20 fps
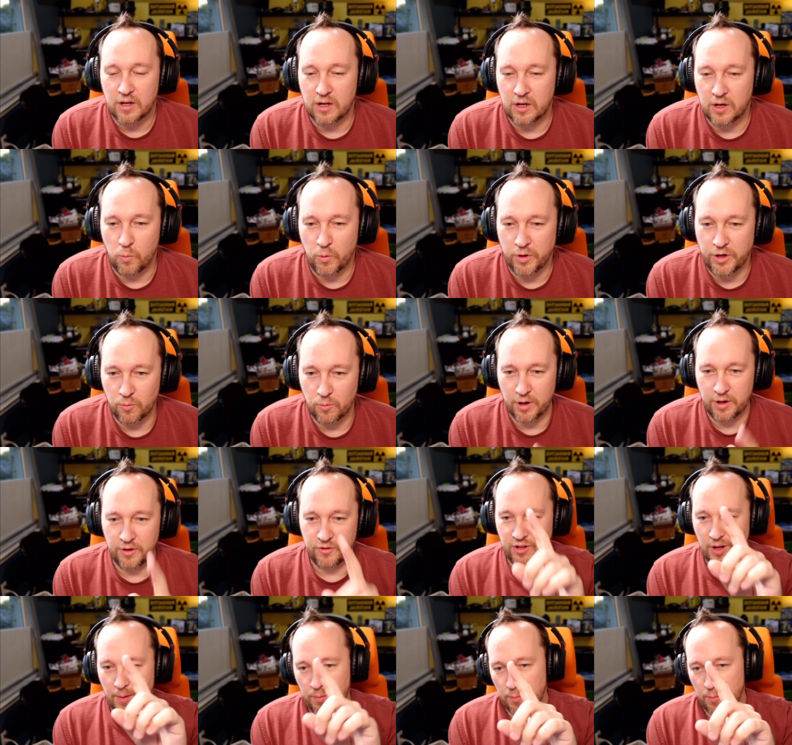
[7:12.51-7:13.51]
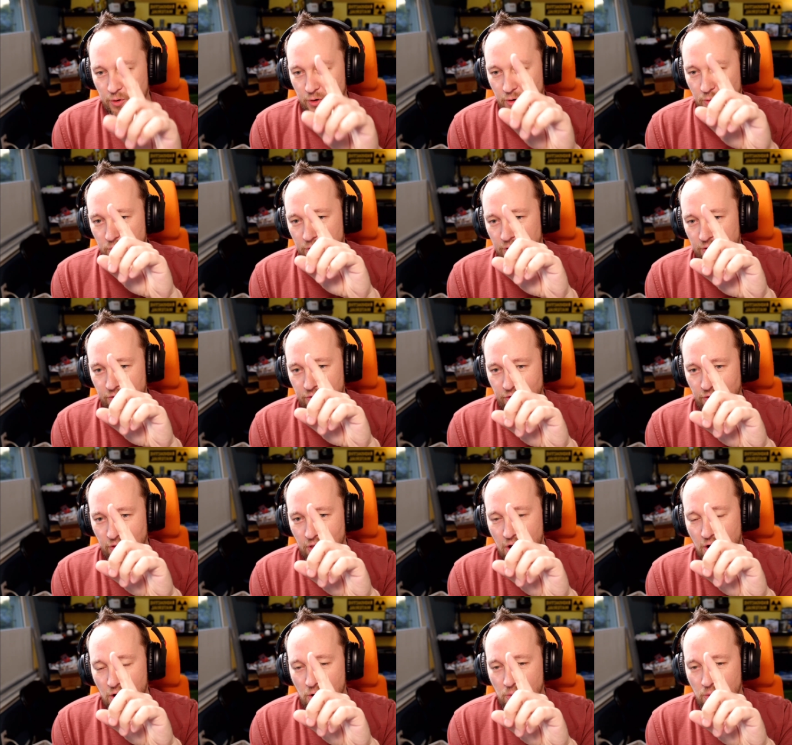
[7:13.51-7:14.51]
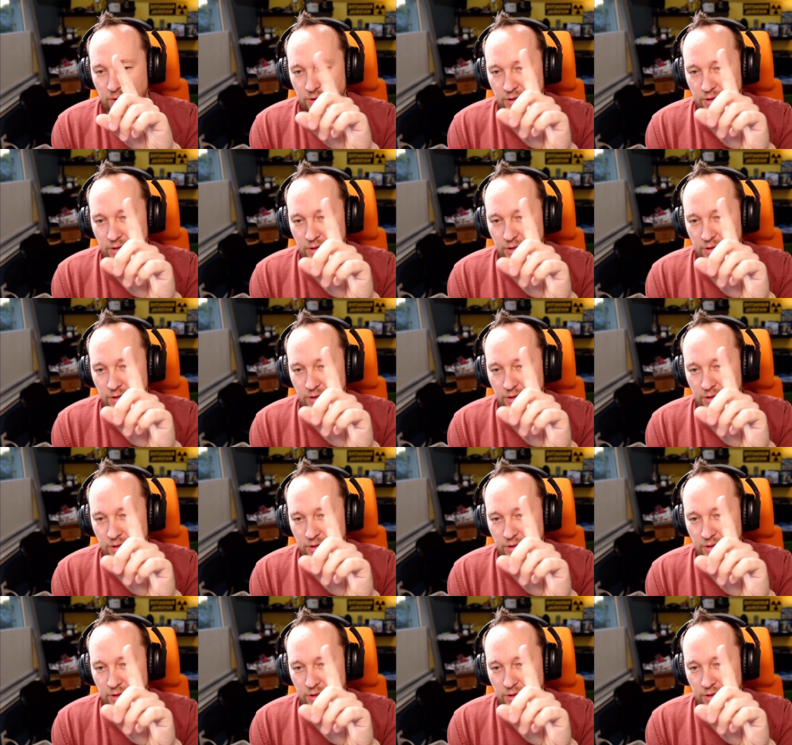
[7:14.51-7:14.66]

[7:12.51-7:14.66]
when you run a stepper motor really slow,